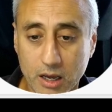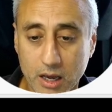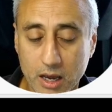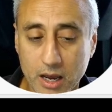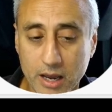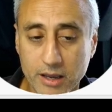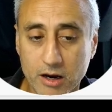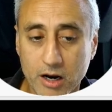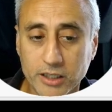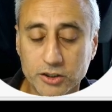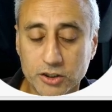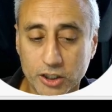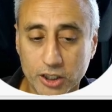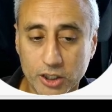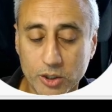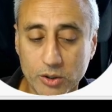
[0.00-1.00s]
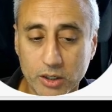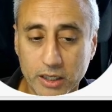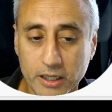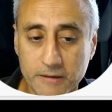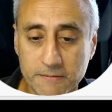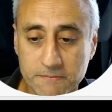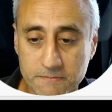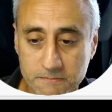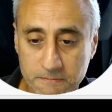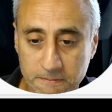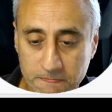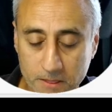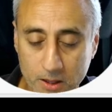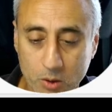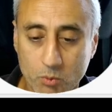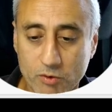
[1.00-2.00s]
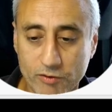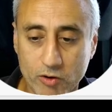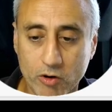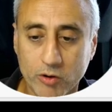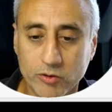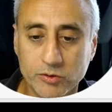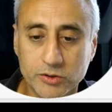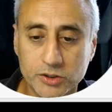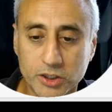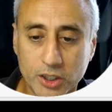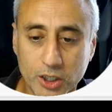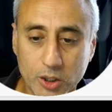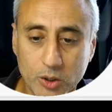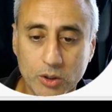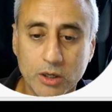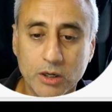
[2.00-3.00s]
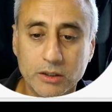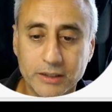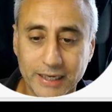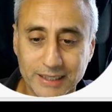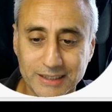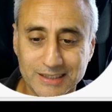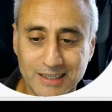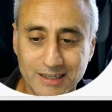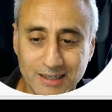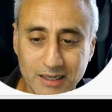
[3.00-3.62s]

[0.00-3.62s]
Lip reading: AI securely with your own secure data.